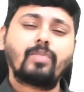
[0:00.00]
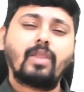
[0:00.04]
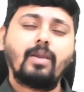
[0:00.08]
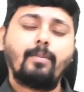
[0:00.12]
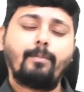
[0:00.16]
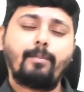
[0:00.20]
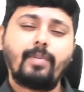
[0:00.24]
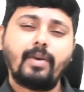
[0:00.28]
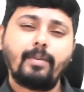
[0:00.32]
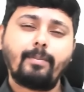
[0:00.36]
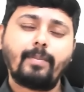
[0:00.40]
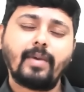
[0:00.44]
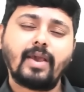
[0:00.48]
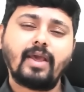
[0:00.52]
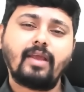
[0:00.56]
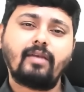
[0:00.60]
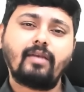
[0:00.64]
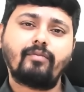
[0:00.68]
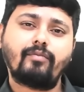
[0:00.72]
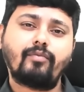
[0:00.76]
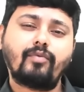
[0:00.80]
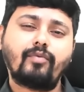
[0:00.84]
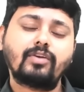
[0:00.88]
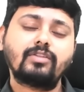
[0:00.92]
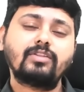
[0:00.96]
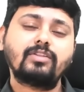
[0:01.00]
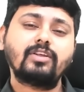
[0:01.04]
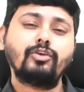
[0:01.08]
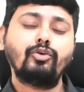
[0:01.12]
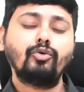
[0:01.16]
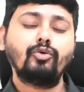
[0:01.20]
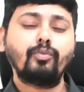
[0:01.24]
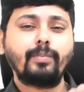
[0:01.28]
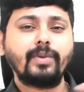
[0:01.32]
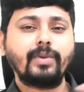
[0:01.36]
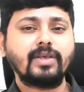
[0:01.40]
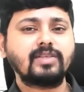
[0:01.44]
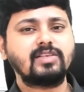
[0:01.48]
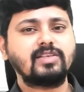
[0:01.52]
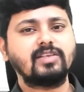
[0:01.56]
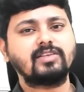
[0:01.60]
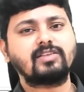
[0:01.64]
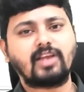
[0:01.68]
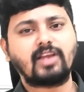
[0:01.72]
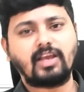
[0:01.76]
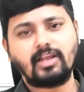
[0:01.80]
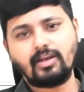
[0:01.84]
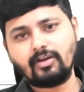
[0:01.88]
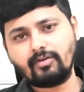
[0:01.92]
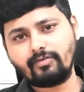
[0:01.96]
prepare for the UPSC
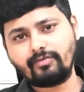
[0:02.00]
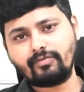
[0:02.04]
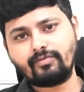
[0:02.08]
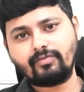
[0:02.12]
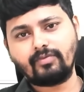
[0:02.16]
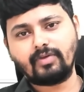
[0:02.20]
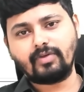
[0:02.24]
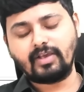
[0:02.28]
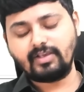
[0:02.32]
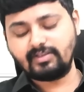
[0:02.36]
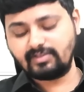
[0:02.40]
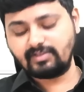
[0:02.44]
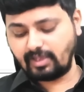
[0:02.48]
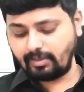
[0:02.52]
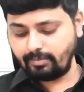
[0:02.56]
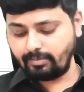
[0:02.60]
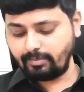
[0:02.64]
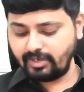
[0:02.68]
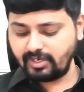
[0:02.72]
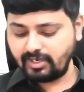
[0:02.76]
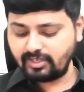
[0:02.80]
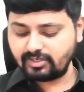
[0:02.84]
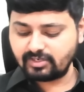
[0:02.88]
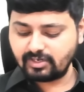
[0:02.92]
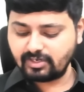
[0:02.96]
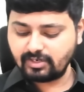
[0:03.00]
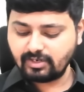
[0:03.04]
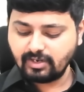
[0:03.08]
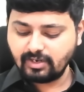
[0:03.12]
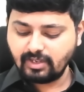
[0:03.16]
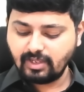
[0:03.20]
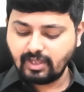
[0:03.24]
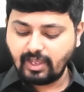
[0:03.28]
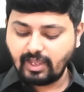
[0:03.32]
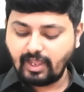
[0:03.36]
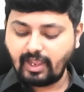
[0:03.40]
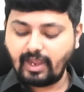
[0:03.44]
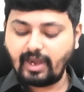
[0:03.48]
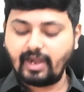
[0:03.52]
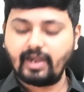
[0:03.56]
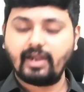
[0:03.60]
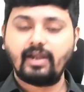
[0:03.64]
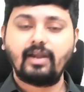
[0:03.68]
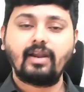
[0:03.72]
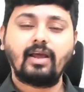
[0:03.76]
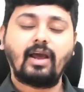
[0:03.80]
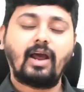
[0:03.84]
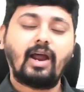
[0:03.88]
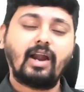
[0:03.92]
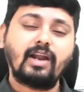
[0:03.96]
style of examination
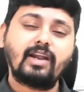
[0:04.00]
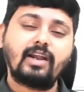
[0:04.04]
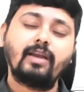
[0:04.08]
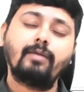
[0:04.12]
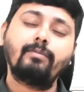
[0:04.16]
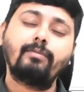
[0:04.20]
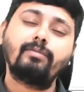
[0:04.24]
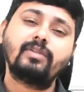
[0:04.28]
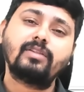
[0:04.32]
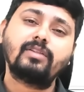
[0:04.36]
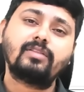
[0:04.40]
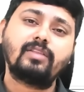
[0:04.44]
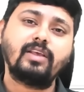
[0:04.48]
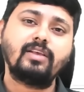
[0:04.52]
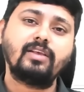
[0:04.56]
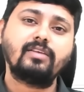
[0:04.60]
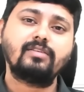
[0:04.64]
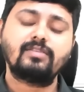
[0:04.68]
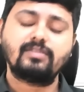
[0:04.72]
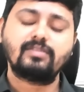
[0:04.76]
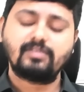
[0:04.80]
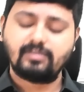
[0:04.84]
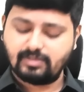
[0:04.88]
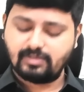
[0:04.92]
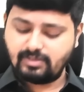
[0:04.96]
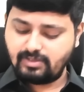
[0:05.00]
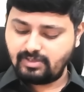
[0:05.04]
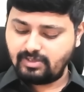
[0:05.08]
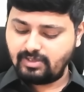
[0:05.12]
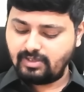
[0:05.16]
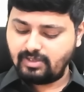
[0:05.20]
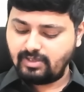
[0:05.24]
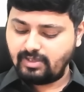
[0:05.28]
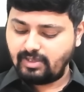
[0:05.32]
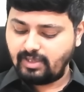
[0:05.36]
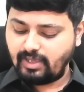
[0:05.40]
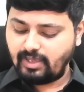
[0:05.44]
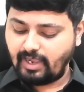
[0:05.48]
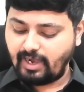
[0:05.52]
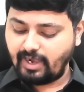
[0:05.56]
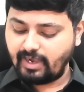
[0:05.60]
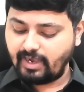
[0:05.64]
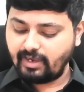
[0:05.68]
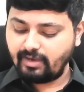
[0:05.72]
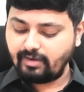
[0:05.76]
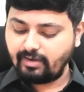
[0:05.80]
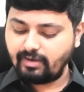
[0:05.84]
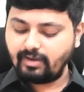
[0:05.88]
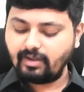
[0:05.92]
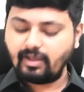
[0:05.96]
and attempt the things
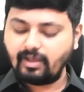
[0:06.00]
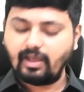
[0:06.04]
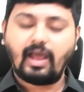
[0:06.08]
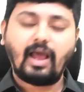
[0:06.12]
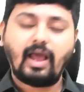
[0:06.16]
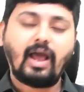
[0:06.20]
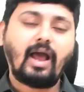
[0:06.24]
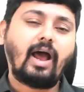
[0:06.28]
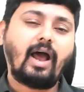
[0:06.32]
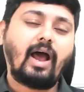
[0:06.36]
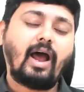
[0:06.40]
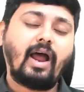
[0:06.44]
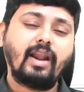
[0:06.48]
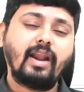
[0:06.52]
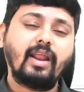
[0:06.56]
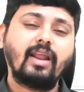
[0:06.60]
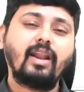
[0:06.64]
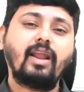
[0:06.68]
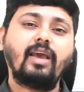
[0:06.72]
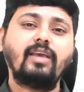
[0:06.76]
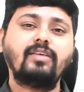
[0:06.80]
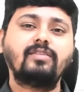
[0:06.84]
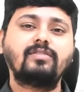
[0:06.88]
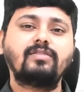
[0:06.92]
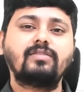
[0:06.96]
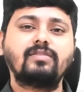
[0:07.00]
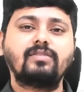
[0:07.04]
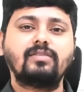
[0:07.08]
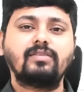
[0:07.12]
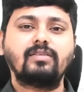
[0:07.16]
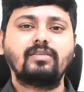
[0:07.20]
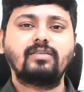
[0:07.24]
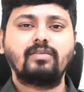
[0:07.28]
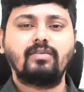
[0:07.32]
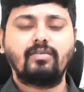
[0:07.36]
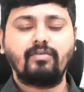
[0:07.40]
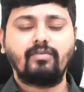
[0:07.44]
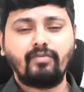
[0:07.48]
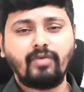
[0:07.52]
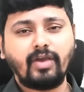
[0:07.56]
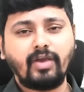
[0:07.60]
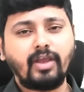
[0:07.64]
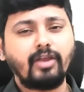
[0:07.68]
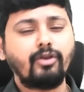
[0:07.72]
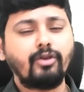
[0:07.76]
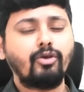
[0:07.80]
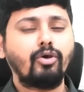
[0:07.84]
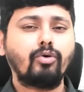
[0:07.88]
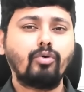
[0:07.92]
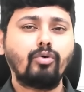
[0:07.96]
and analyze where
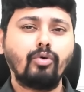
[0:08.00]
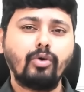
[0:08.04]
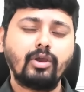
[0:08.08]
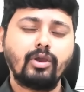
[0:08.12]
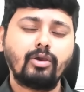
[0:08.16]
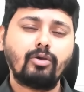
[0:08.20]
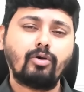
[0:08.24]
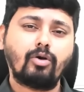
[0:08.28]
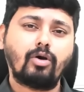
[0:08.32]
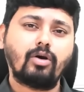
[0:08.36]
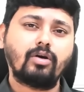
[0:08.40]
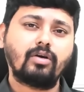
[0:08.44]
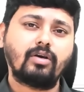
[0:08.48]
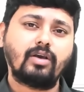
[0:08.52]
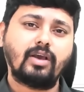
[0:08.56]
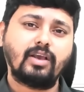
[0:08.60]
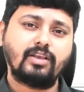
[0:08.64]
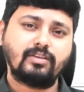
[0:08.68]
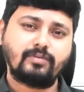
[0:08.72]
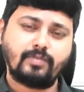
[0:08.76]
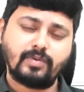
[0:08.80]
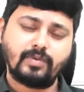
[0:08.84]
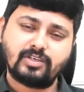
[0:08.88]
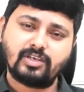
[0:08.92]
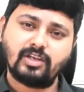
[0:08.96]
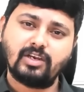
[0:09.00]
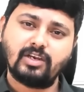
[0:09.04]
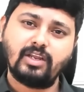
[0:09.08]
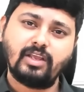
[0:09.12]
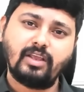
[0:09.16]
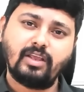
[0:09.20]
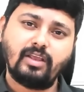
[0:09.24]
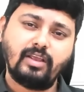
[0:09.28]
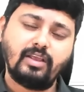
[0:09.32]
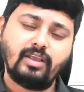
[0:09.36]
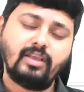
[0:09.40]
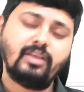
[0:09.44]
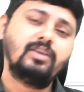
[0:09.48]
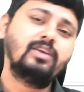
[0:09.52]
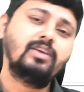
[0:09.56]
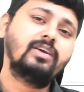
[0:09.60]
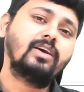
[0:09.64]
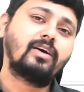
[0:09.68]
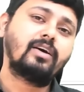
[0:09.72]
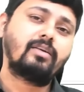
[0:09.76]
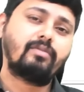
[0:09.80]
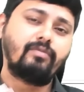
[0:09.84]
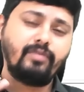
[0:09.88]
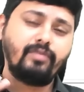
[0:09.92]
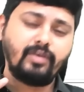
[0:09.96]
you're going wrong. Especially
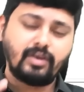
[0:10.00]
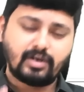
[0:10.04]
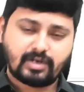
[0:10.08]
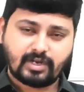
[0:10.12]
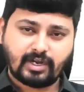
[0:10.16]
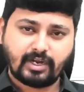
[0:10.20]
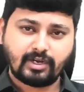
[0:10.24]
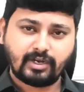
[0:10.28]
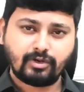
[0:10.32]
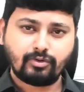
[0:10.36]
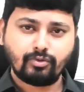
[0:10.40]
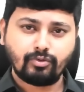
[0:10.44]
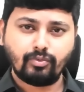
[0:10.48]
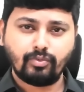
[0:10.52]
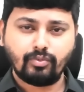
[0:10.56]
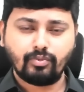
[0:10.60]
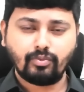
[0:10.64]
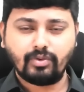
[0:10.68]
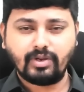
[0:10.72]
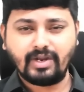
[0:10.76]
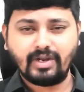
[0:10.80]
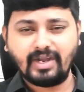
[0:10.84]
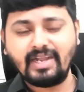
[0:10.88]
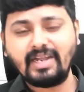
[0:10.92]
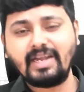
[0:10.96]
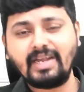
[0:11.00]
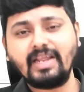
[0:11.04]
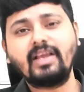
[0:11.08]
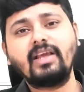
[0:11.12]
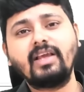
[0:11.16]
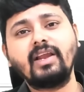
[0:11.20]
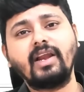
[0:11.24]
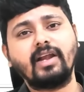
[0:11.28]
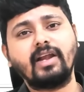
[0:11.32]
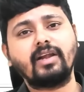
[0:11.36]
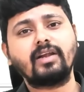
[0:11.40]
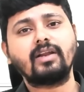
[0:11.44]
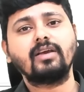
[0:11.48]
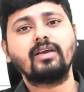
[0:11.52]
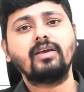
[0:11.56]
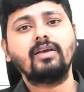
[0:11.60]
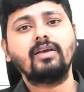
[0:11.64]
here, we are trying to integrate